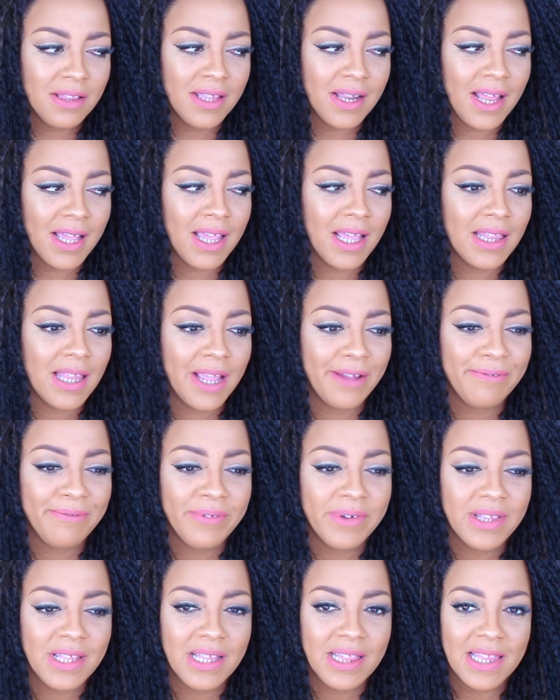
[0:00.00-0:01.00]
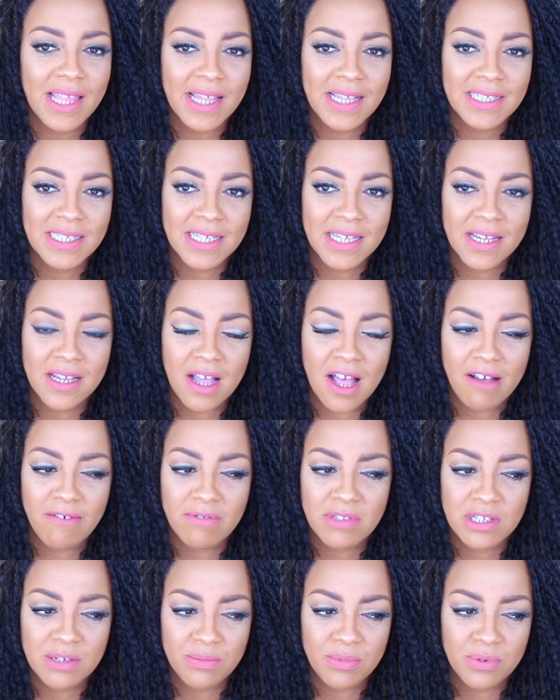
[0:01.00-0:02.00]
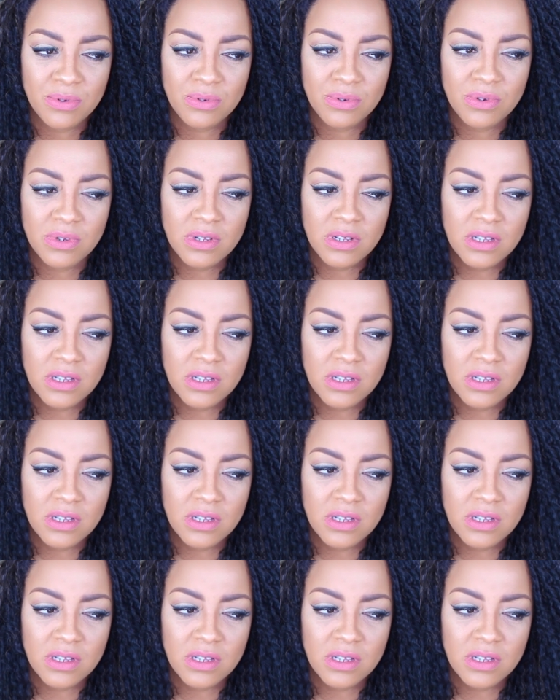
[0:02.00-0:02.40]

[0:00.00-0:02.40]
that I get like really lazy and comfortable.